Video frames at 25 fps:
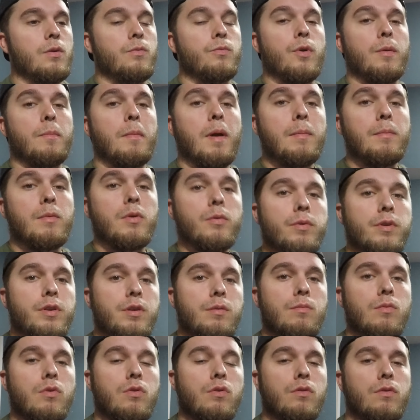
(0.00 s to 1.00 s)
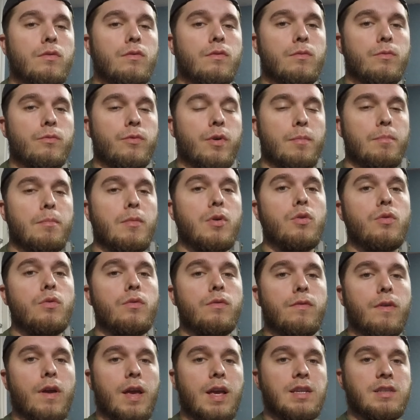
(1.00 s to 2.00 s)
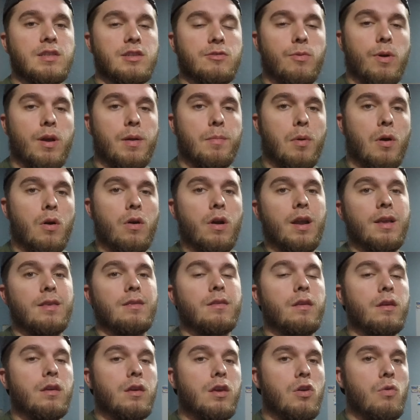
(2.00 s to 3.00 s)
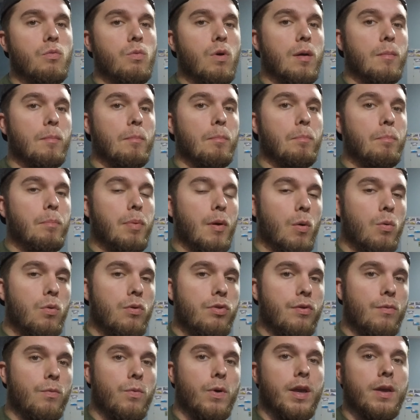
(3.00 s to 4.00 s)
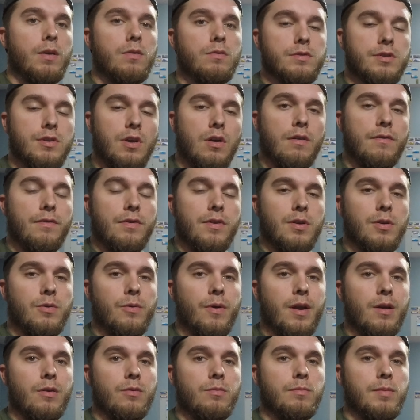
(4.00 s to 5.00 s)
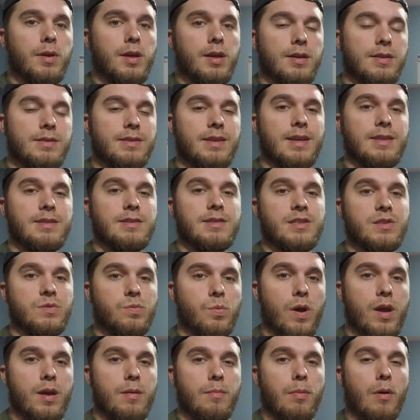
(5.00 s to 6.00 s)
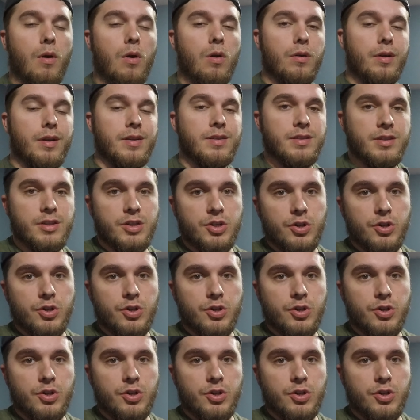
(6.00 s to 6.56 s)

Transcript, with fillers: Remember, when you remove a sway bar end link, you want both wheels off the ground, because that sway bar is